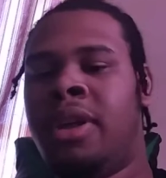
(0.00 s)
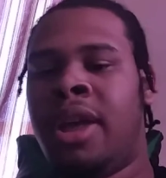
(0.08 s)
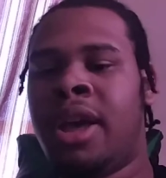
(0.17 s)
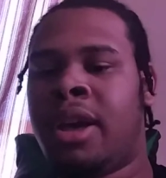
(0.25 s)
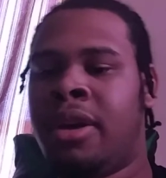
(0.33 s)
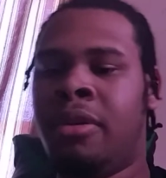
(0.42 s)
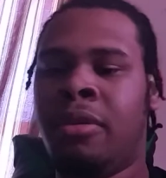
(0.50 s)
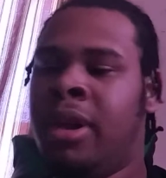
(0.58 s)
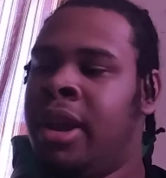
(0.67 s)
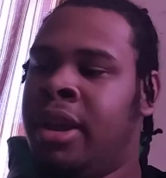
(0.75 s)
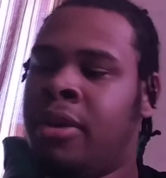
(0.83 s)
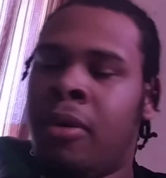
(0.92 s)
kick,
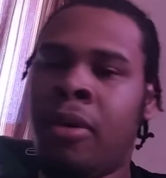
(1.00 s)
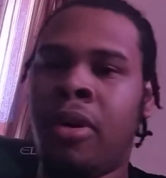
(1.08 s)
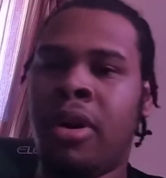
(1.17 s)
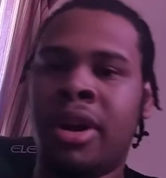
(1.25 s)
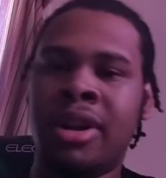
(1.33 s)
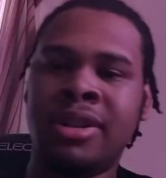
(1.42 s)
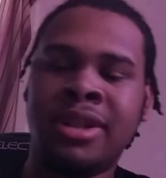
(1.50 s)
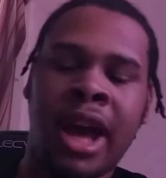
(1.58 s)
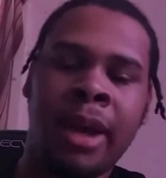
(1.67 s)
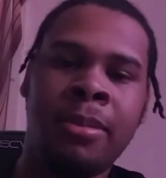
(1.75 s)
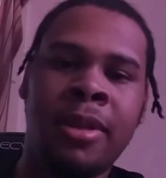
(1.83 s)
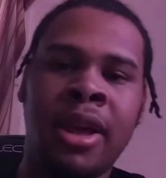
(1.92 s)
green aura
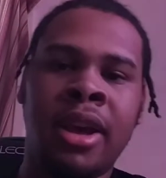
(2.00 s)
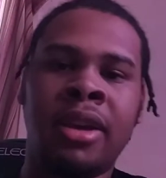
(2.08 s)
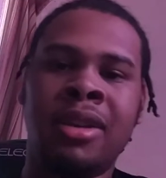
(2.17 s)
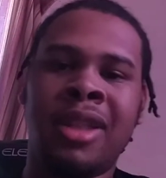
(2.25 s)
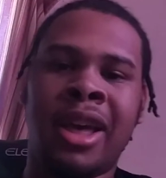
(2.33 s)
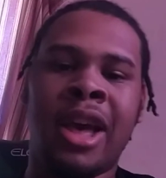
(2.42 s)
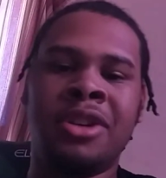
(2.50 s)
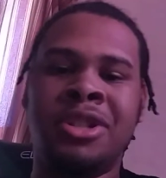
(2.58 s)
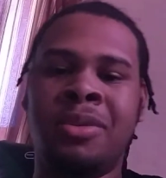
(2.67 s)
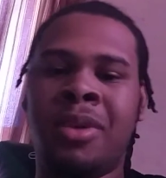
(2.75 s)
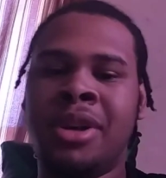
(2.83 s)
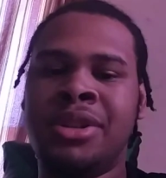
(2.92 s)
type thing, like how
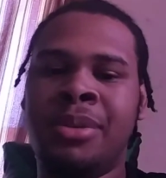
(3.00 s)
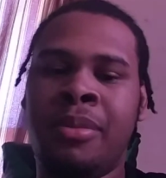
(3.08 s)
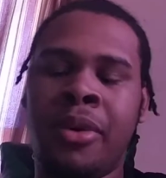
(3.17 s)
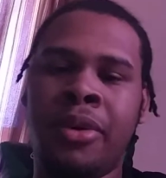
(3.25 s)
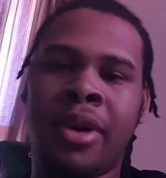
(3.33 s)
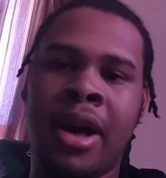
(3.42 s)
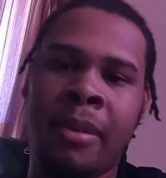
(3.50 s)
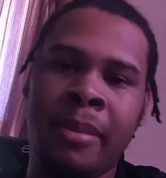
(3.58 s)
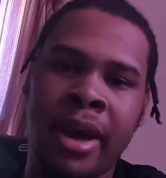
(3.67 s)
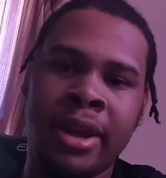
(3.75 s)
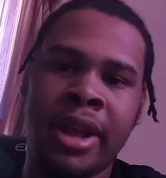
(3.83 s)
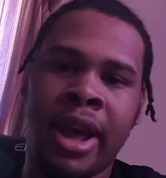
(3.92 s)
she was in Mortal
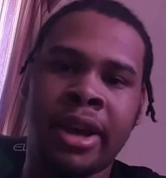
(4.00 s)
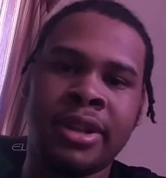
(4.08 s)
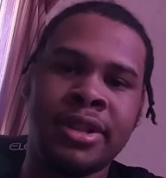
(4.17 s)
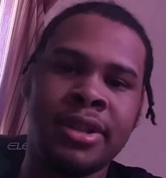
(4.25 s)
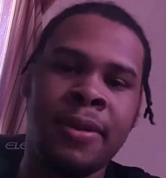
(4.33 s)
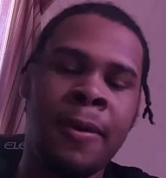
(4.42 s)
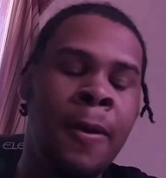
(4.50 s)
Kombat X.